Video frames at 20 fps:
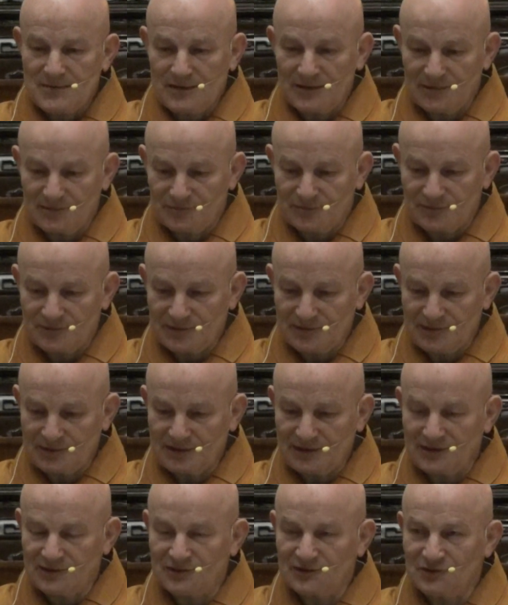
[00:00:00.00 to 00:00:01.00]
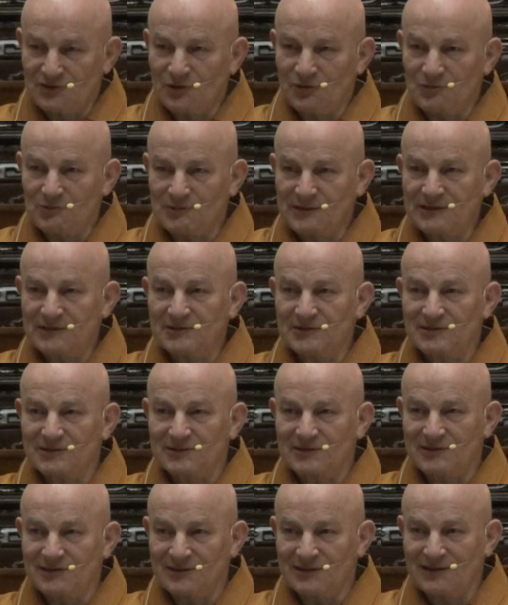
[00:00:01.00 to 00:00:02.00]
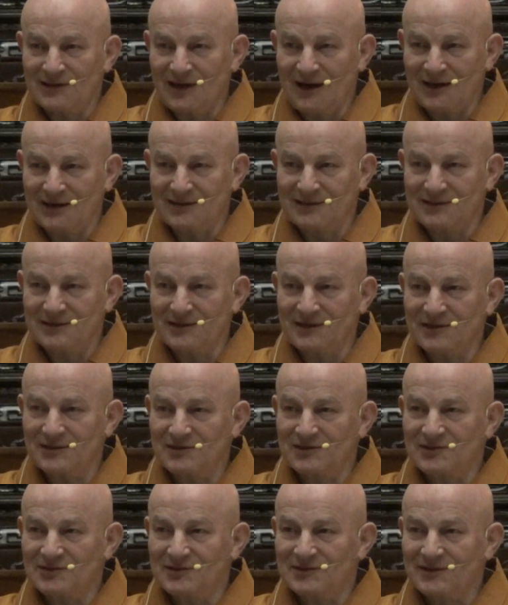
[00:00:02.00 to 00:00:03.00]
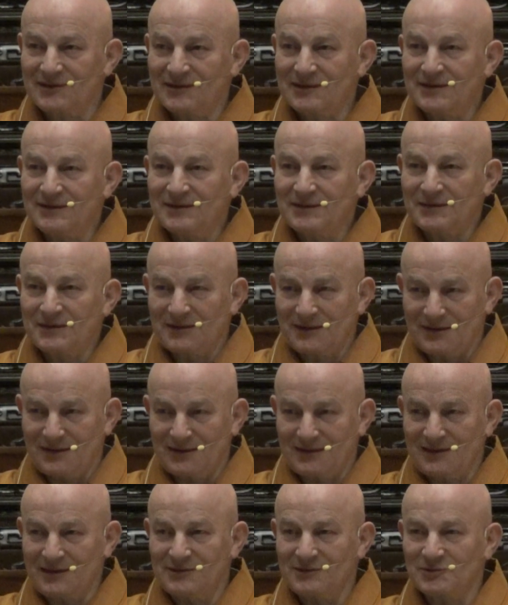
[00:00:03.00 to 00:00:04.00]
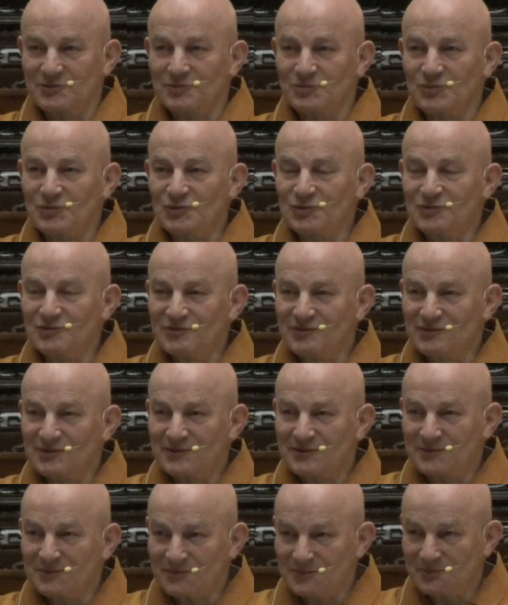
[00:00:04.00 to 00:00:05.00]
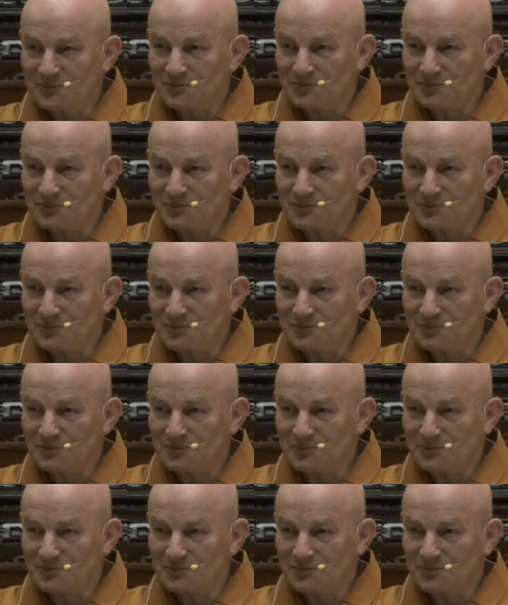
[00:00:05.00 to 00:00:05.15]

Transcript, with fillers: if there is no wind, the hardness cannot move. Hmm?